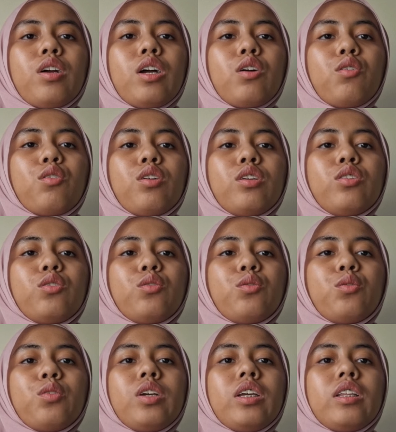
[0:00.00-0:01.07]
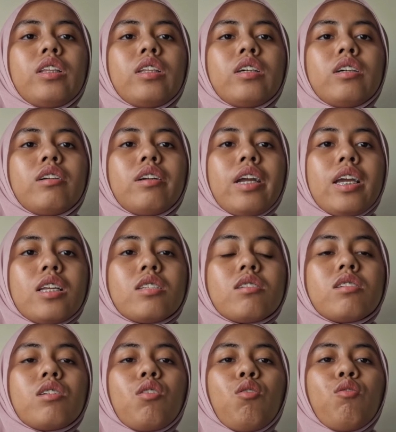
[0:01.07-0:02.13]
are going to iterate
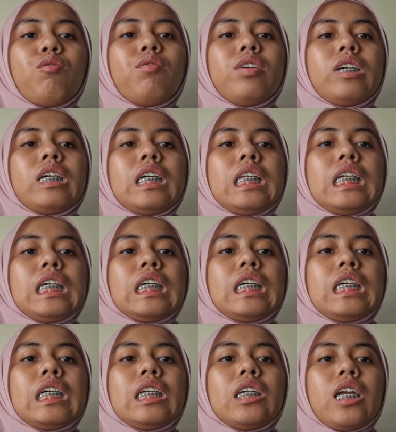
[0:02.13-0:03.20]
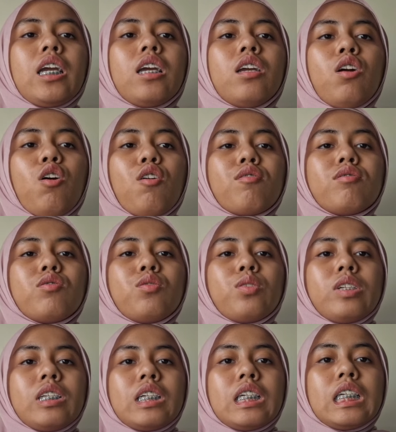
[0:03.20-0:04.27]
over the array of
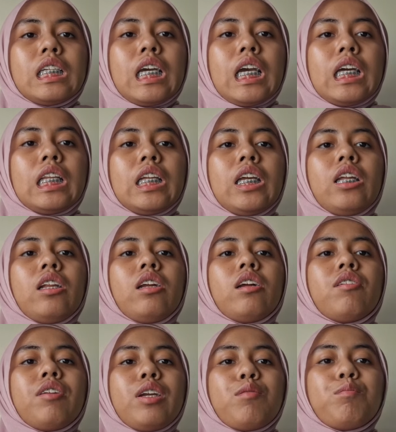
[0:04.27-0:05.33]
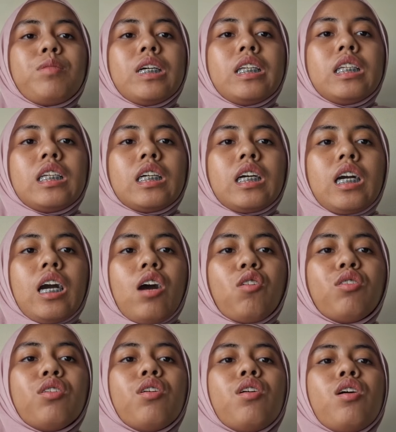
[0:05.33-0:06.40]
students and increment the
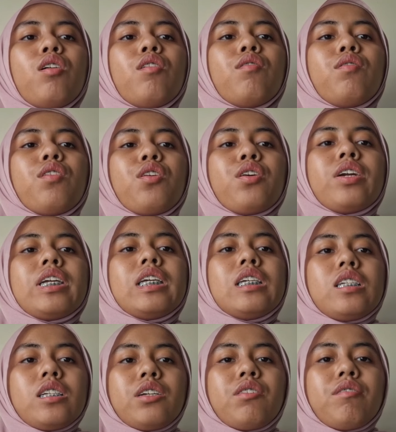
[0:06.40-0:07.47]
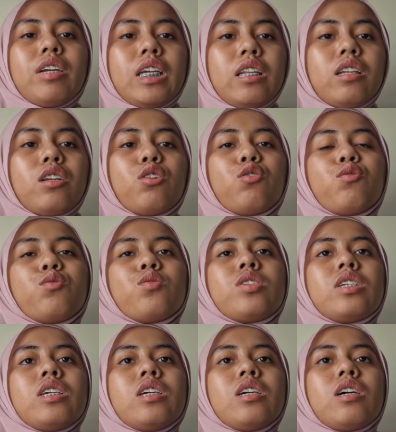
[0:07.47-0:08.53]
count for each grade
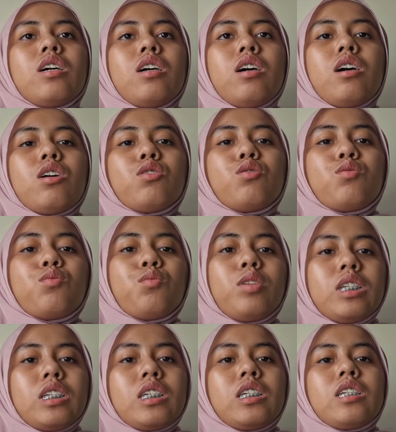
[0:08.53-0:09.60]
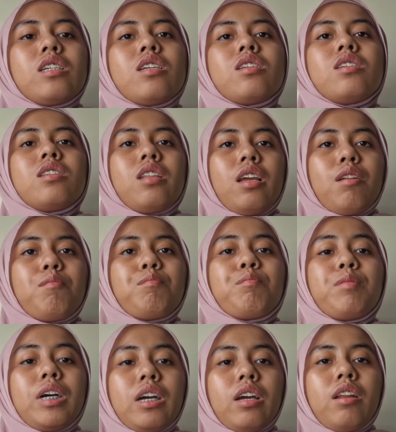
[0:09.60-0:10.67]
using a switch
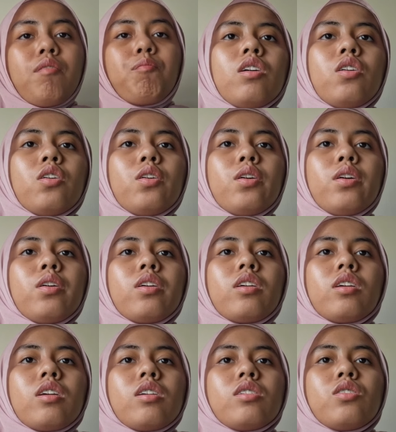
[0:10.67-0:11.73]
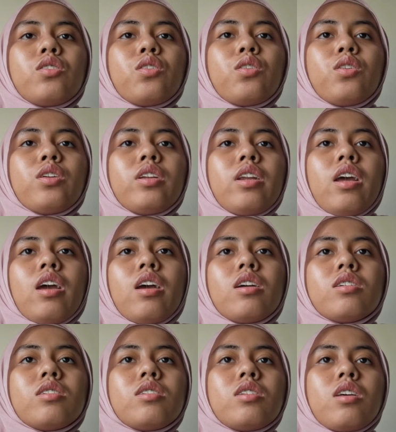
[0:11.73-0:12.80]
statement. Okay, so
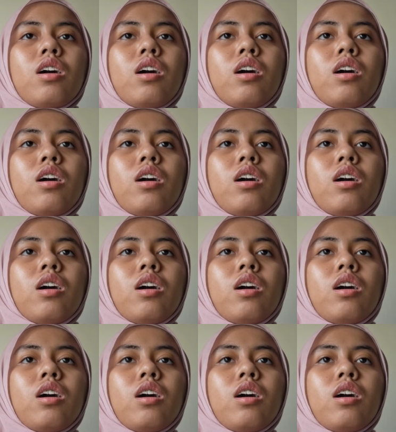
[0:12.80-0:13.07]
next